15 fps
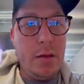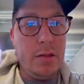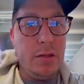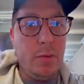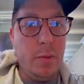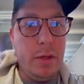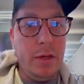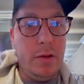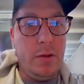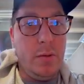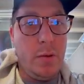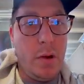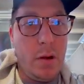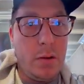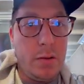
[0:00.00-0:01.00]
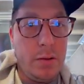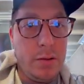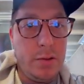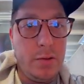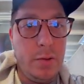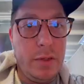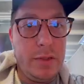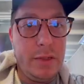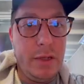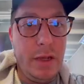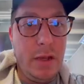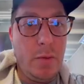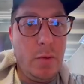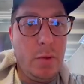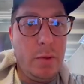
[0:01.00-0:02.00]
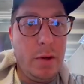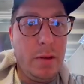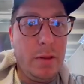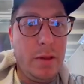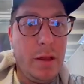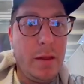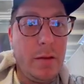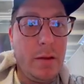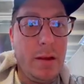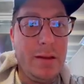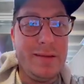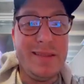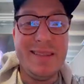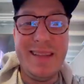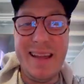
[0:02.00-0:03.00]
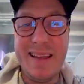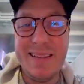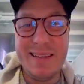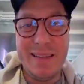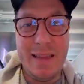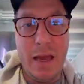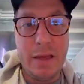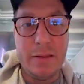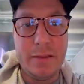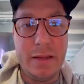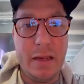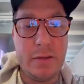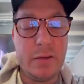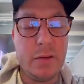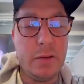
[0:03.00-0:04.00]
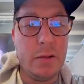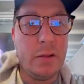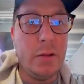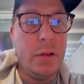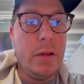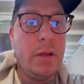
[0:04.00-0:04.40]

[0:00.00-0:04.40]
So when you are twisting it one way or the other, it stays in that centered